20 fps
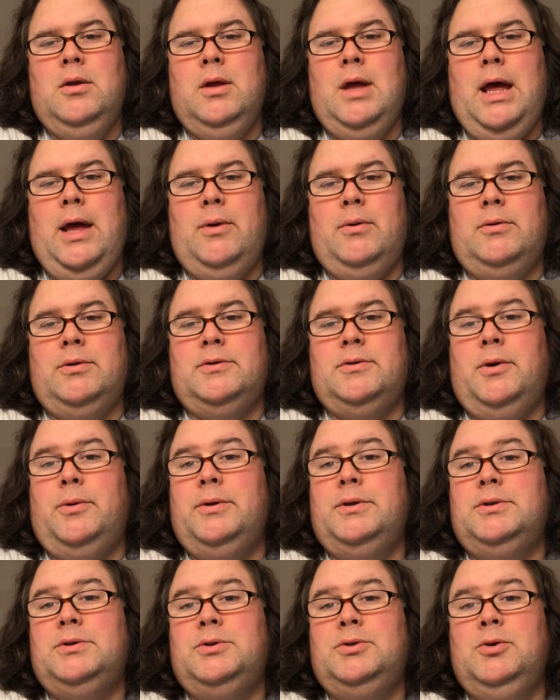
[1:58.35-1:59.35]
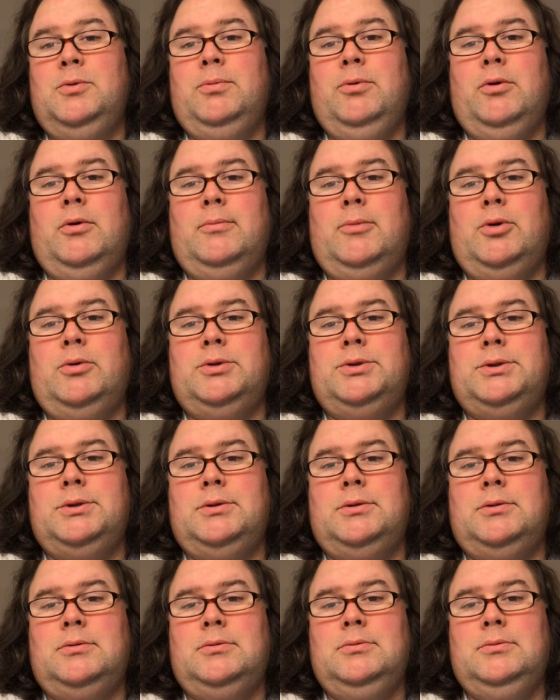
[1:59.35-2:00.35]
I was always super
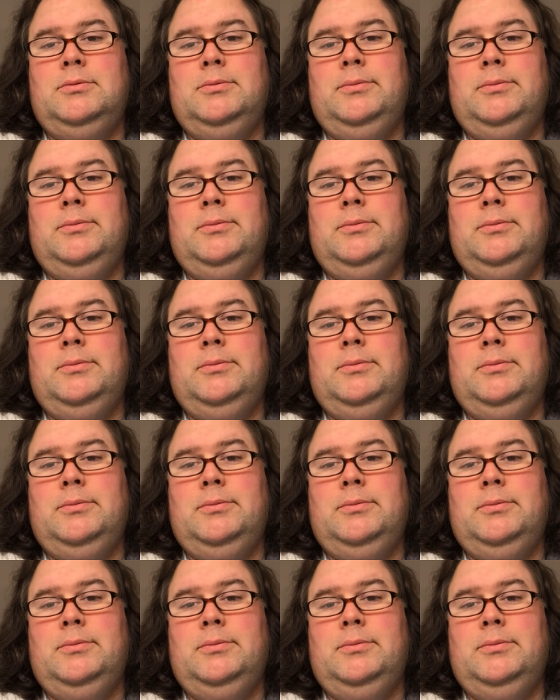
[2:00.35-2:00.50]
emotional.